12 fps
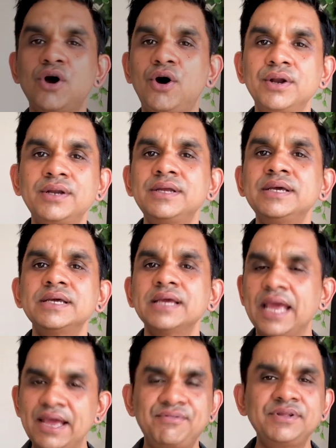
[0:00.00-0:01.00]
on
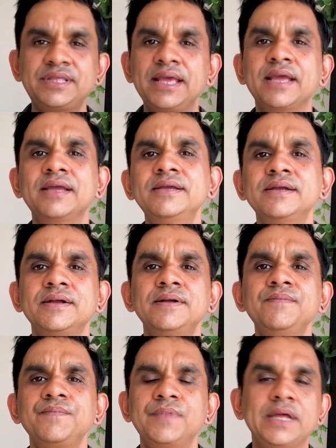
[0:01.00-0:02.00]
everything
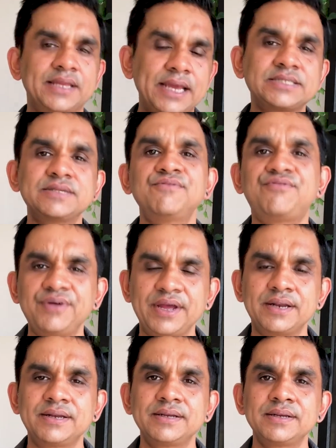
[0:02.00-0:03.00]
that gets them
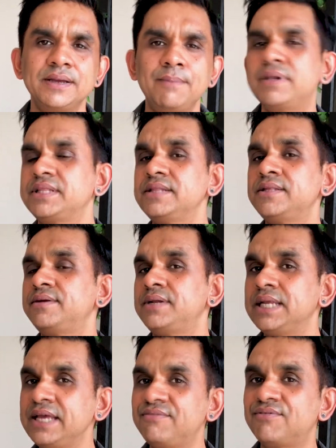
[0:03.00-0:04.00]
fit, but then they
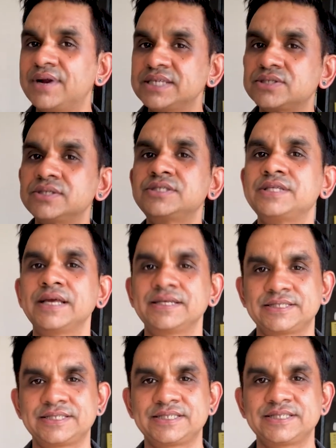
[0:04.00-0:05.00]
leave rest of the
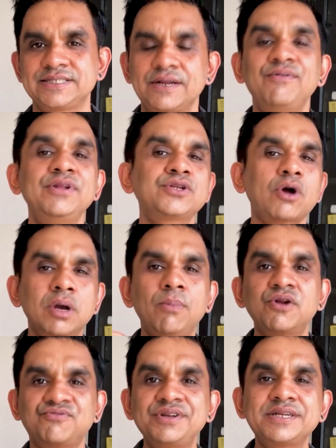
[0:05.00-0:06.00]
things. Now, when you talk
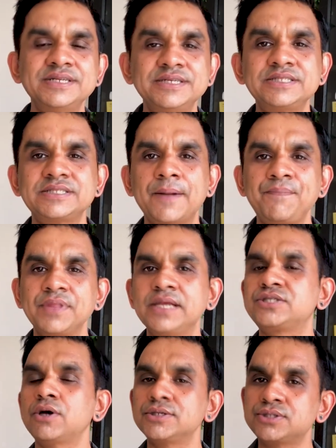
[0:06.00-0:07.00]
about fitness,
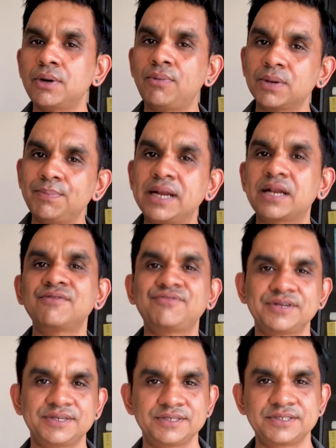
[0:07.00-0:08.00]
it's also about mental
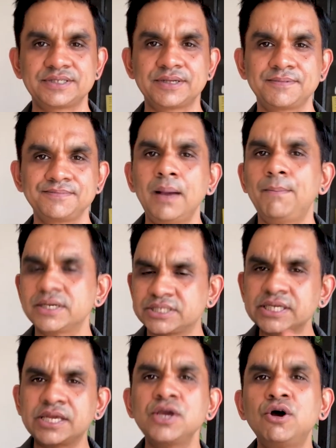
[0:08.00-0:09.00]
fitness. But
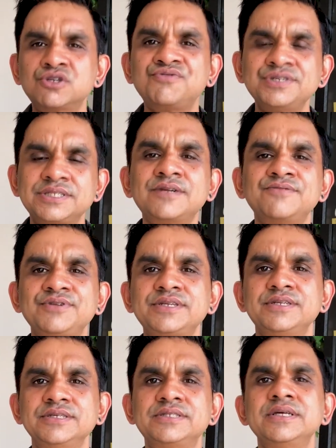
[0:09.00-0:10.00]
sticking on to physical
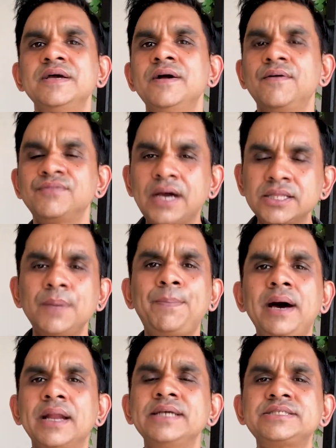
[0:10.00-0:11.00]
fitness, the other
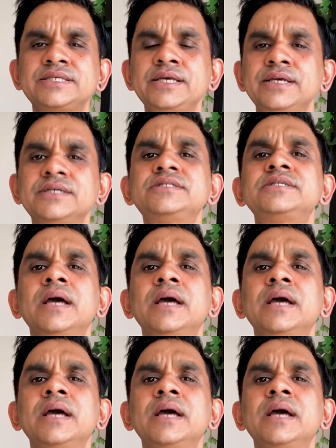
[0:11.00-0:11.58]
part I see is